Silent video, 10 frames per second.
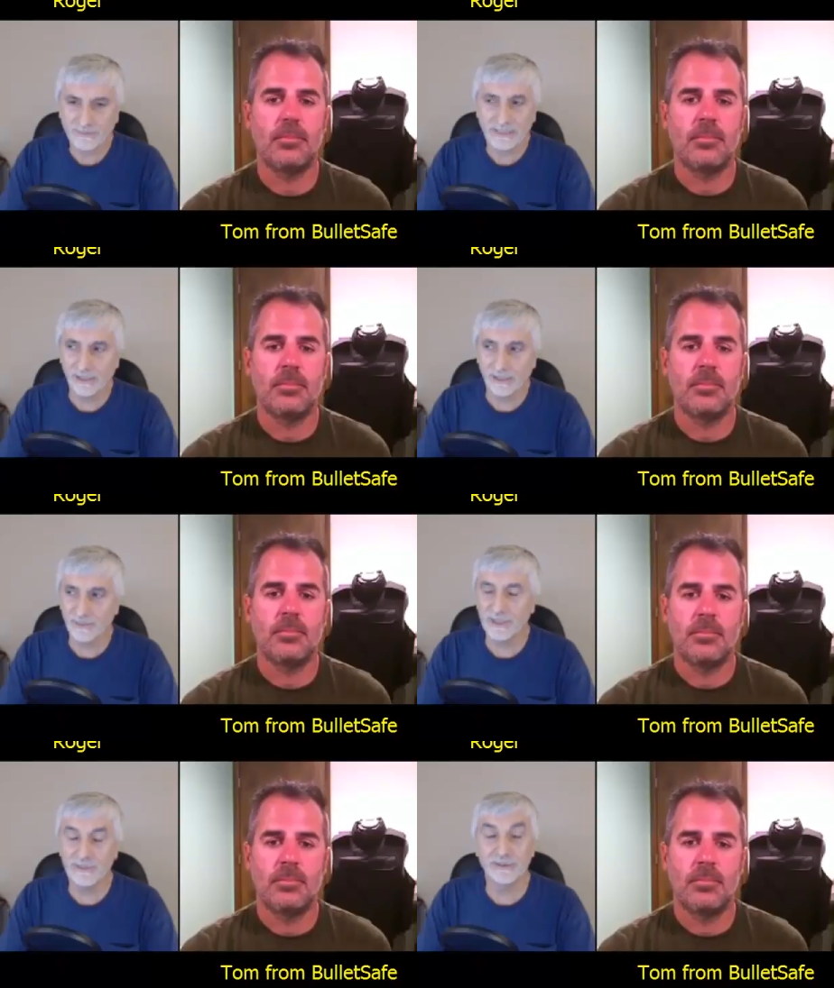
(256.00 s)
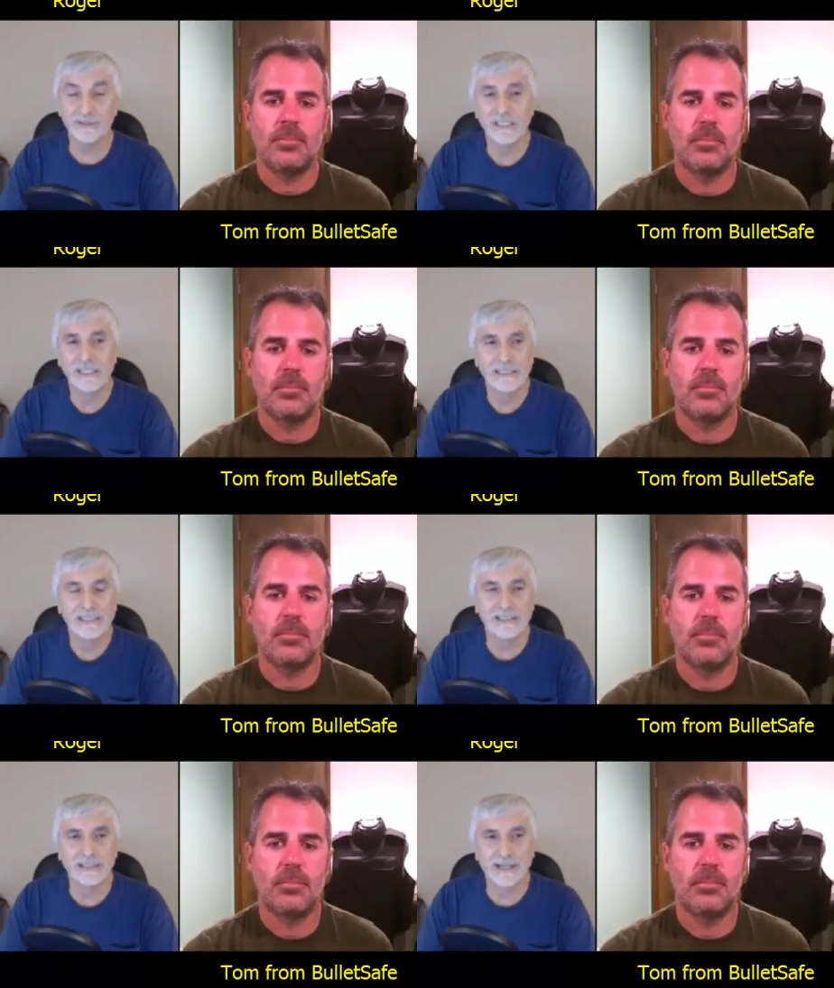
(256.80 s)
Speaker 1: some of the people
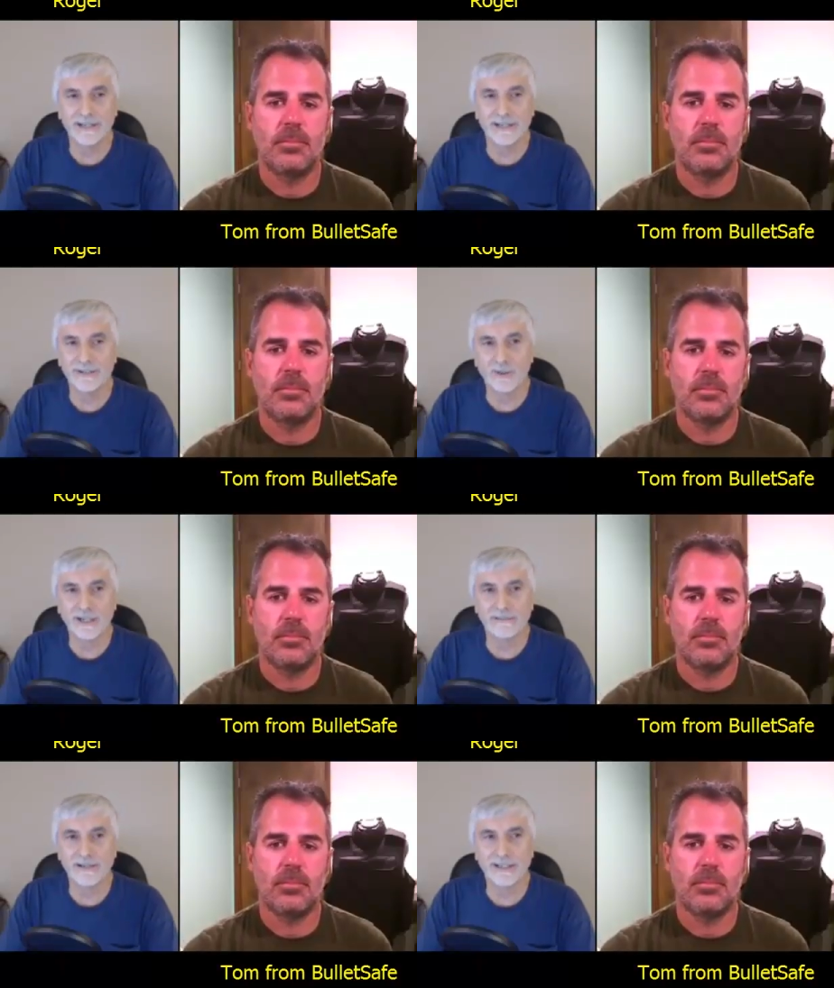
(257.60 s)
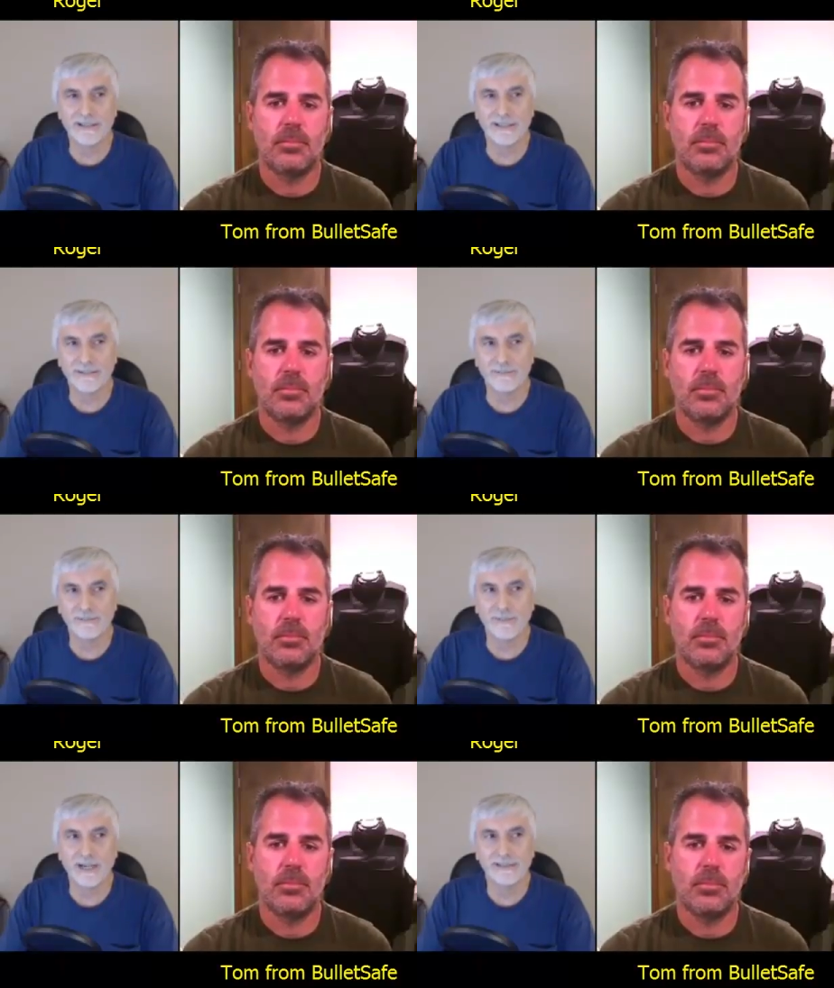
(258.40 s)
uh, I know were kind of like in that
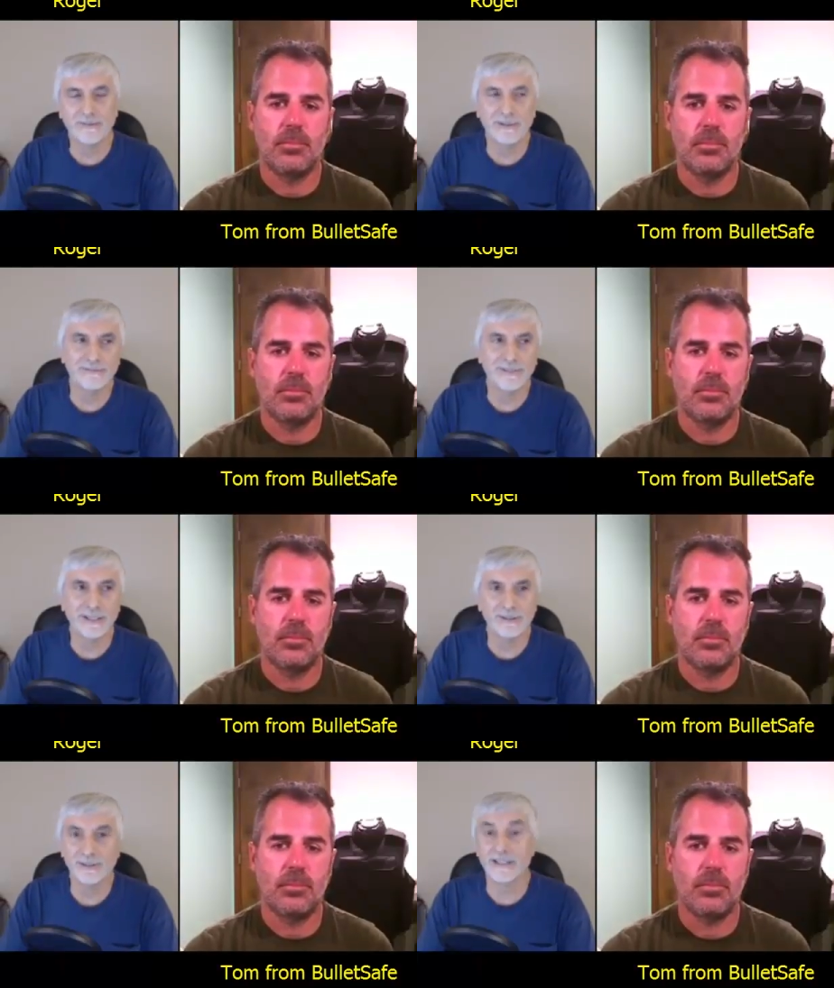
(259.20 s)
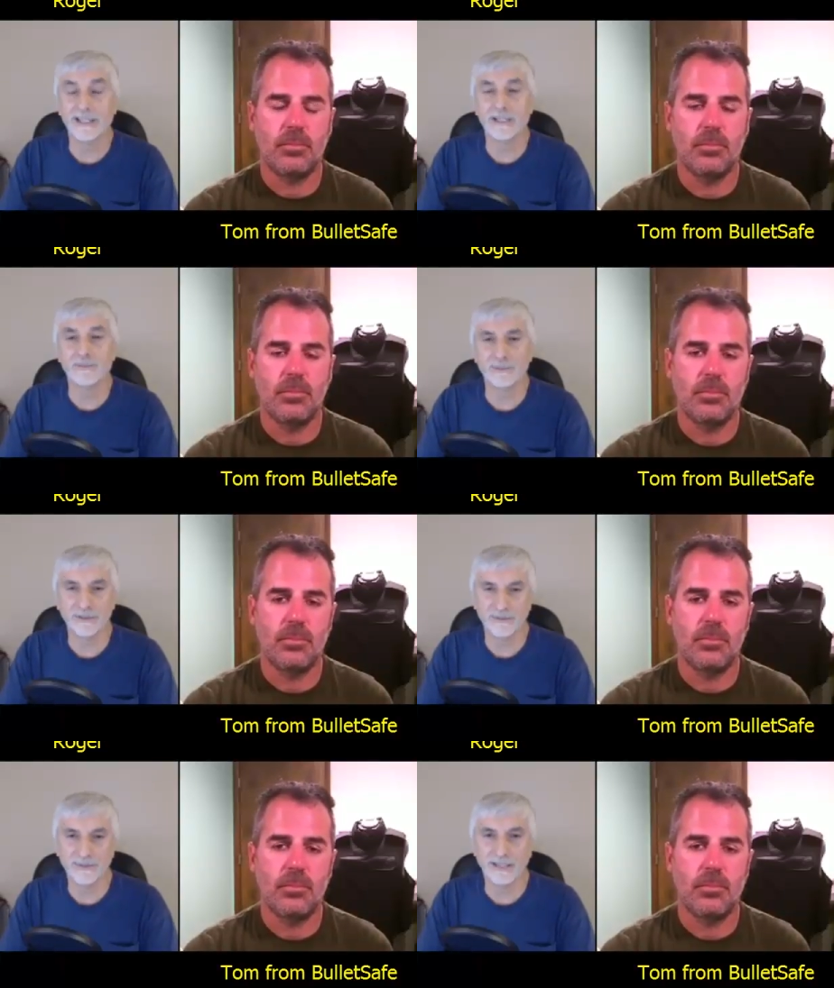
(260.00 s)
mindset, well, you know, should I get a
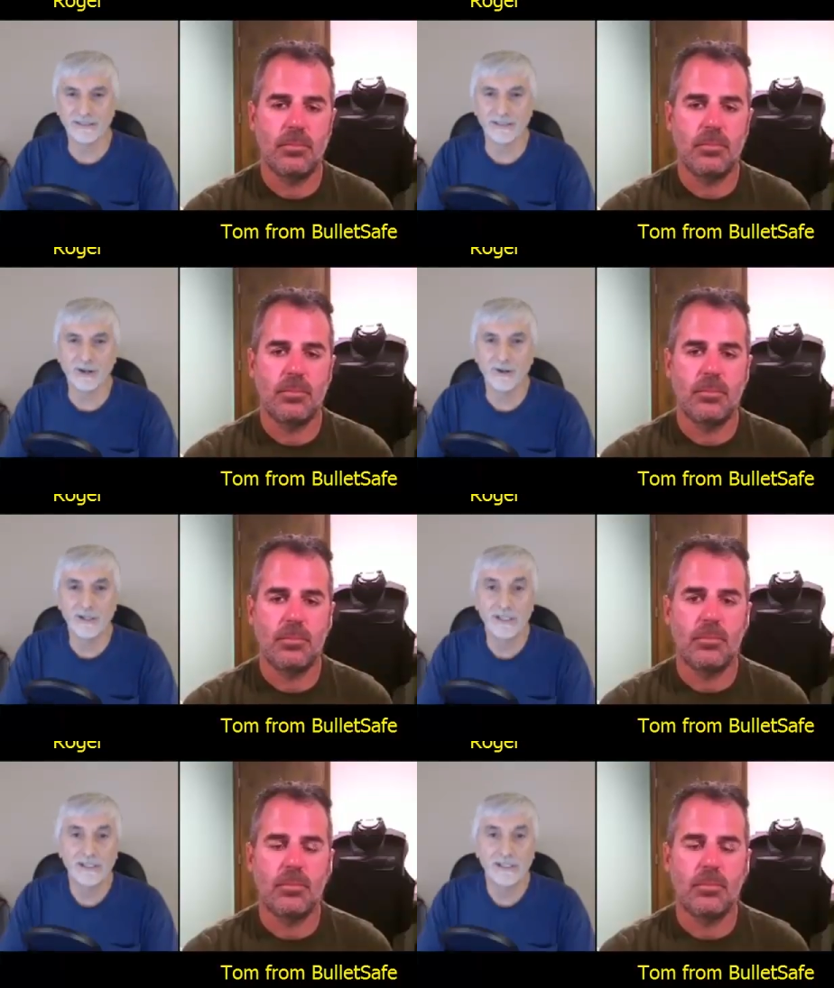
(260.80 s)
bulletproof vest, you know?